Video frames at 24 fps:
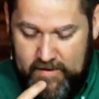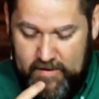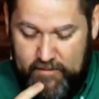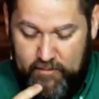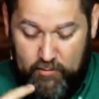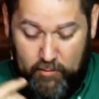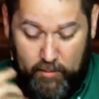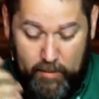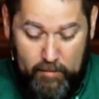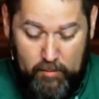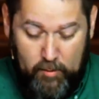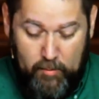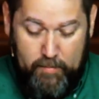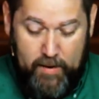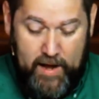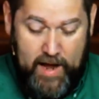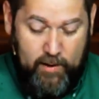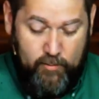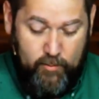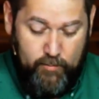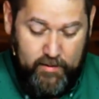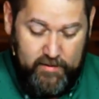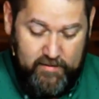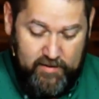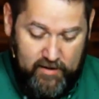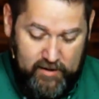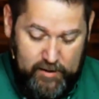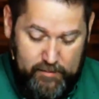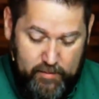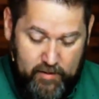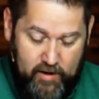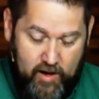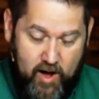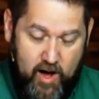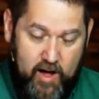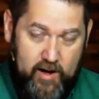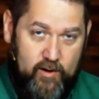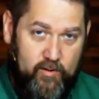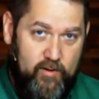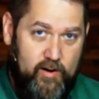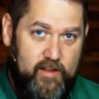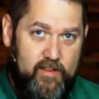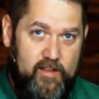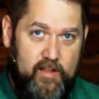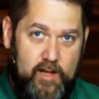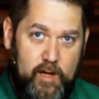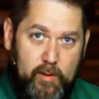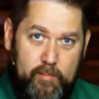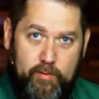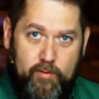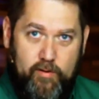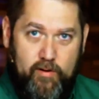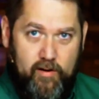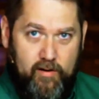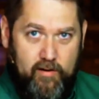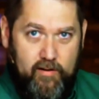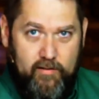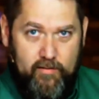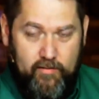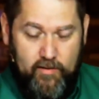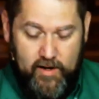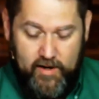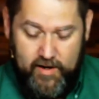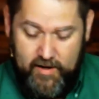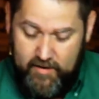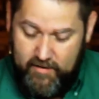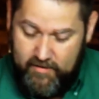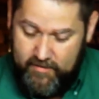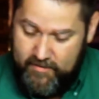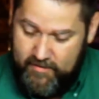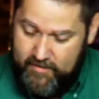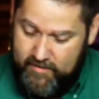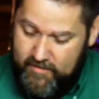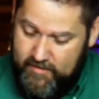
If you remember back when we talked about honoring the emperor, right?